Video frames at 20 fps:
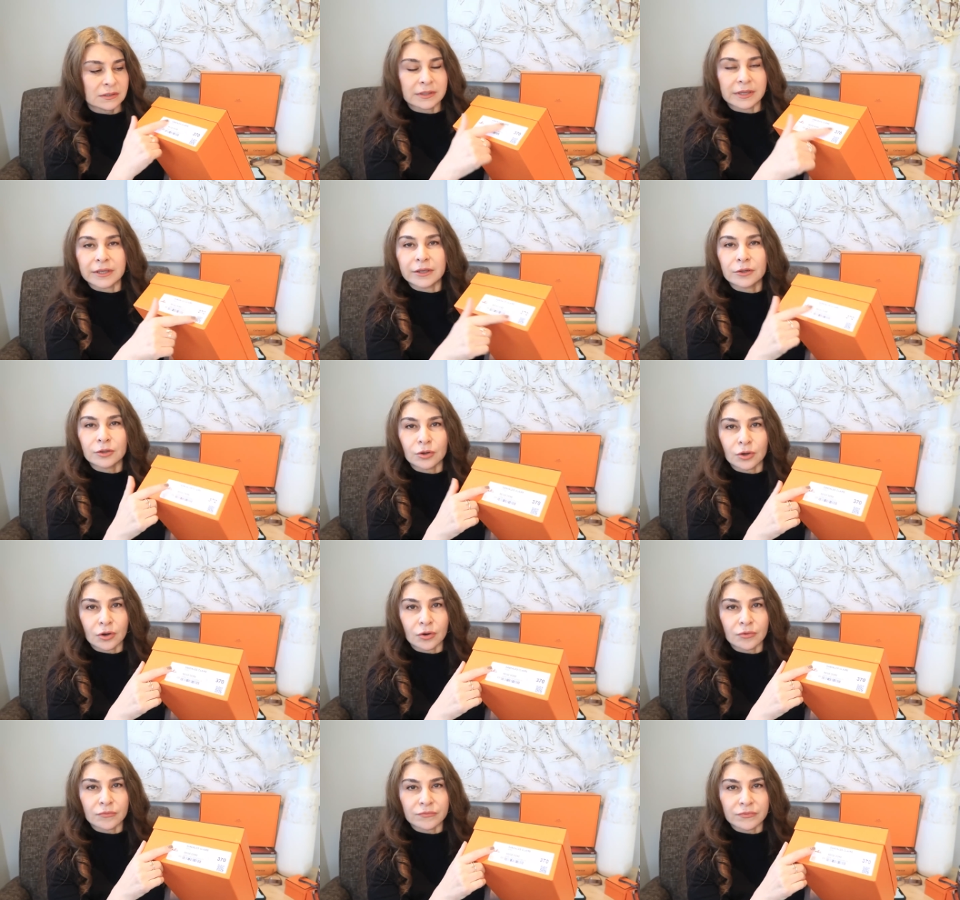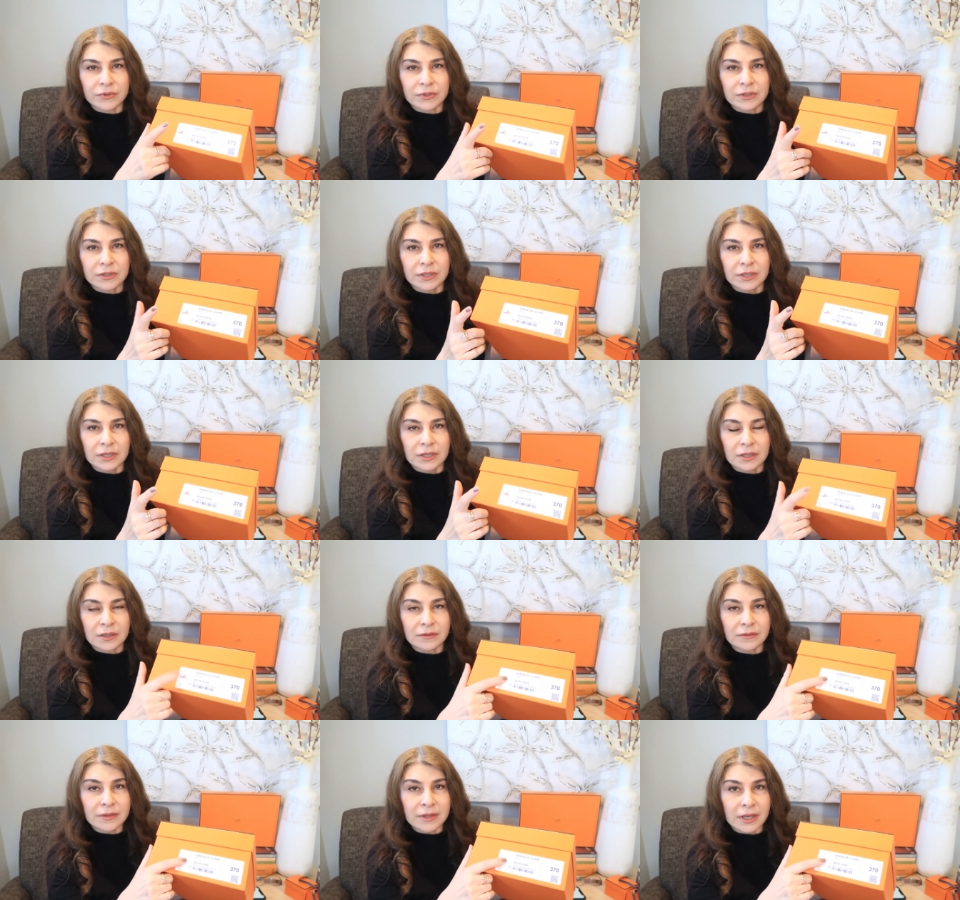like, you know, with
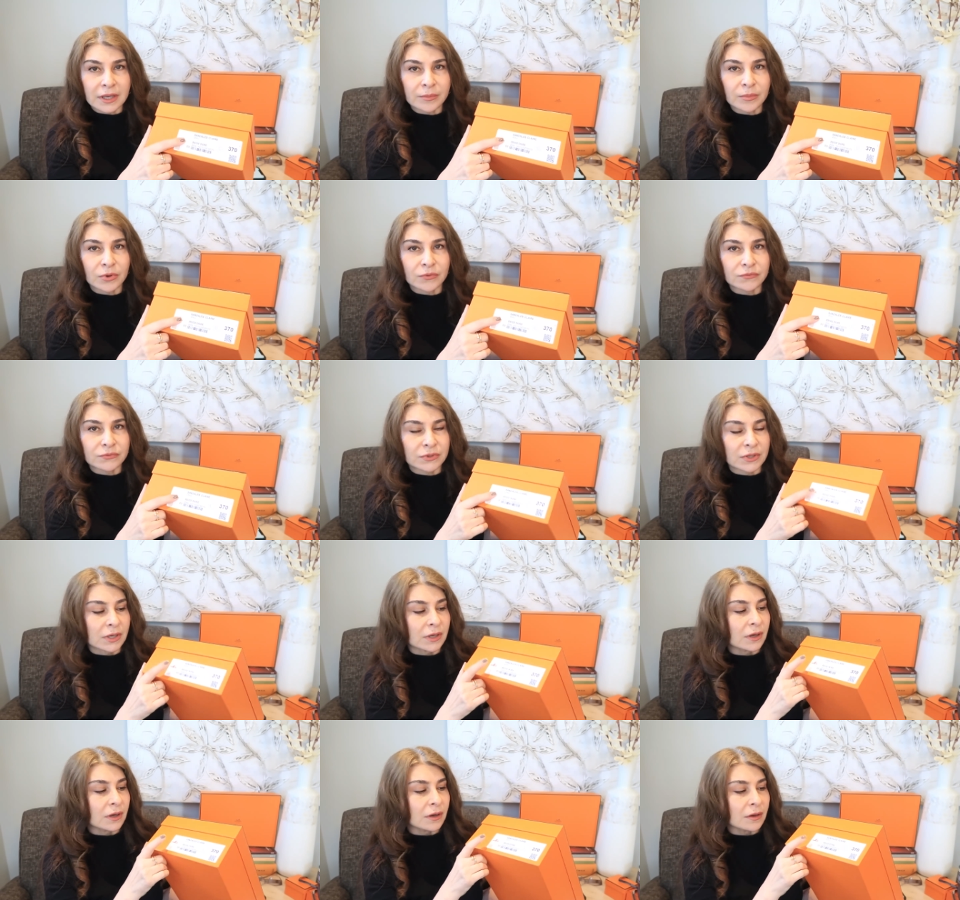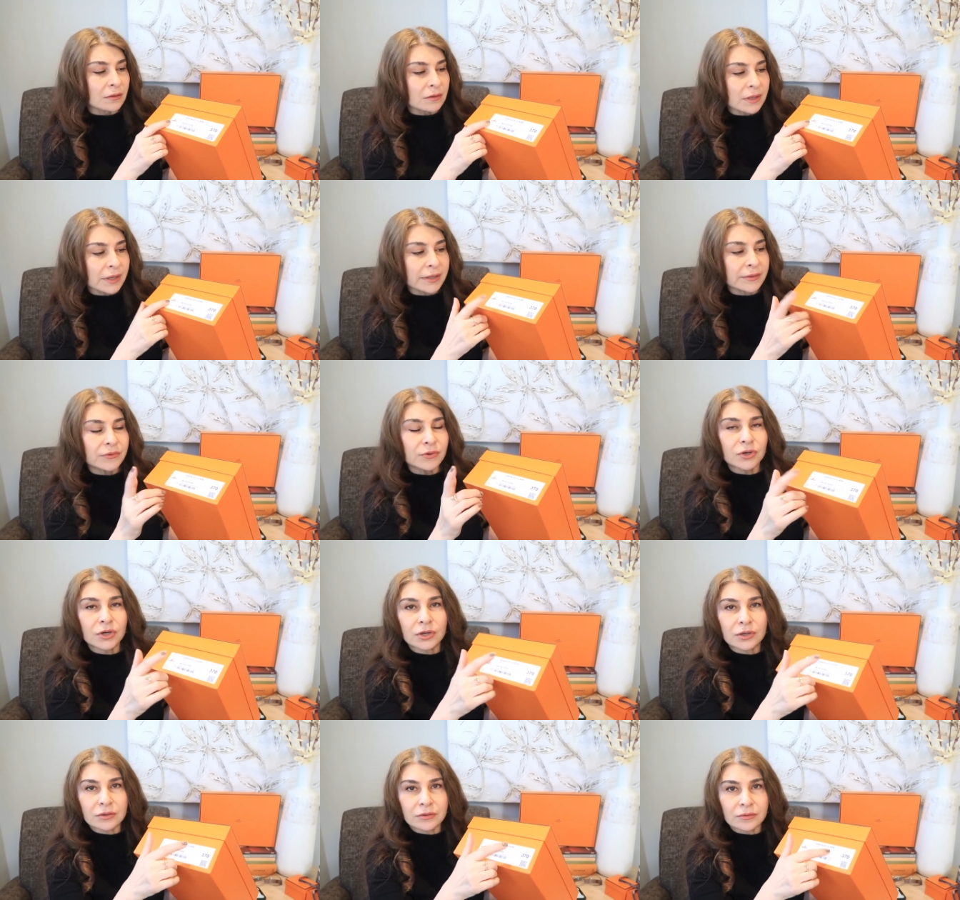the name of the
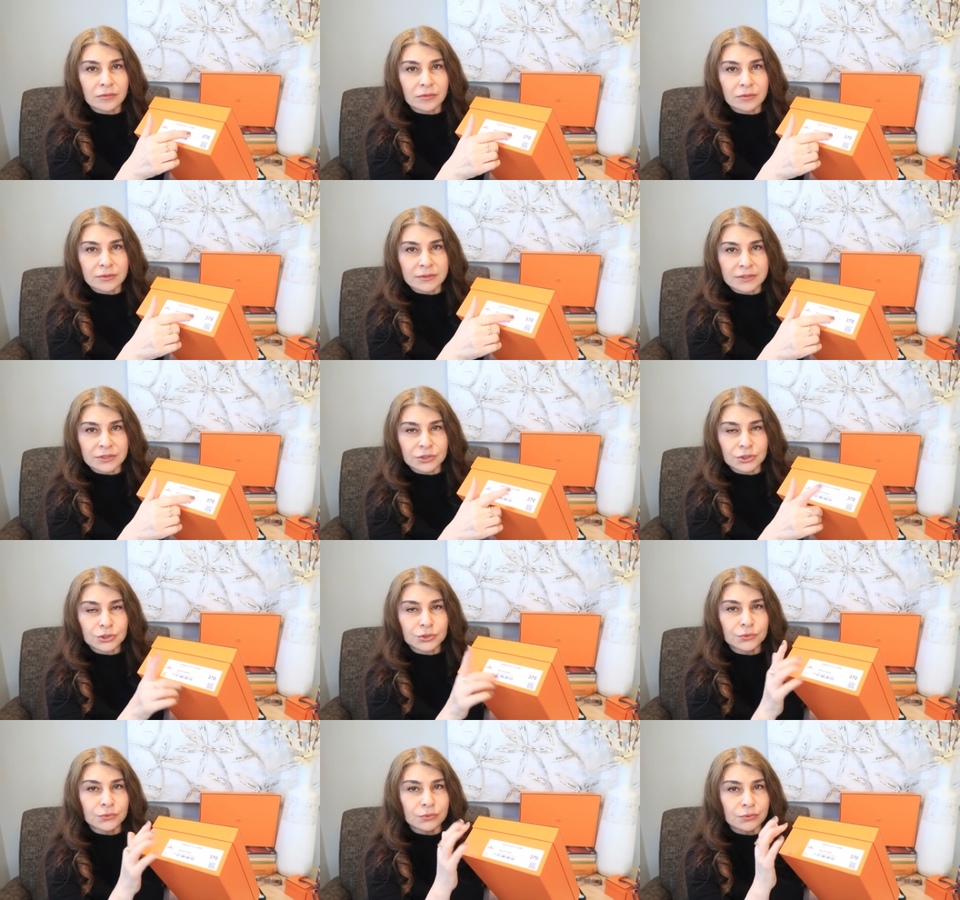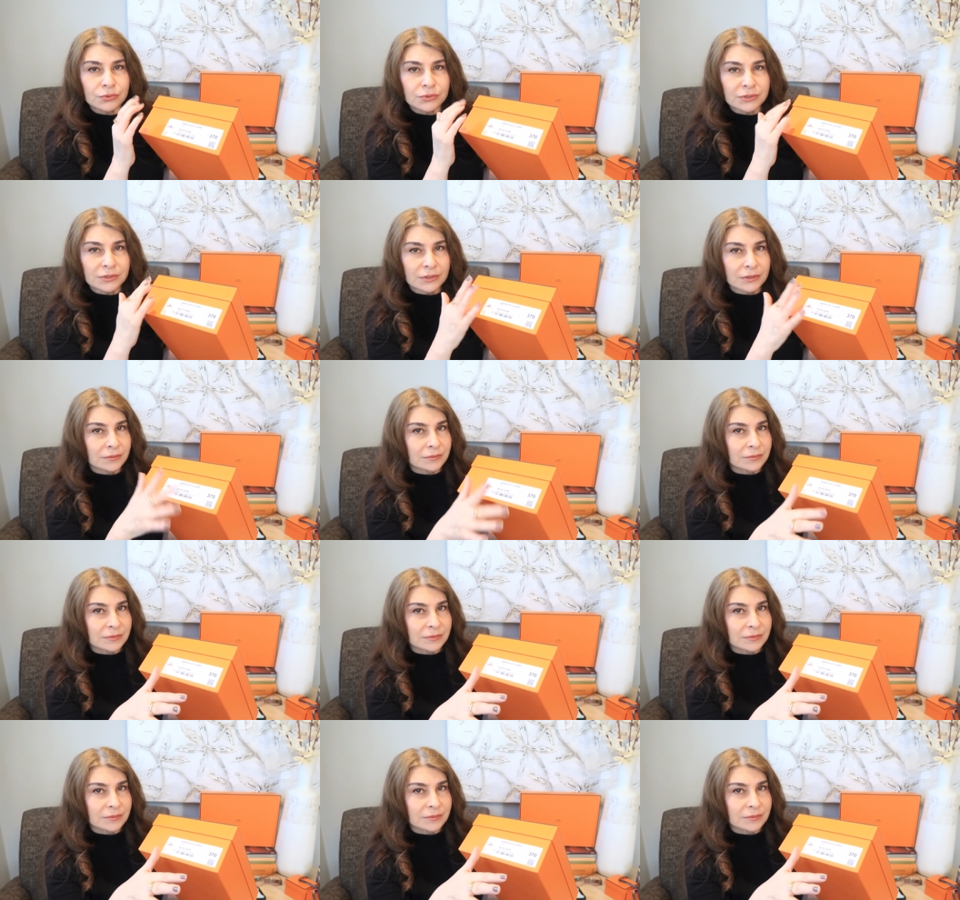leather, shoes,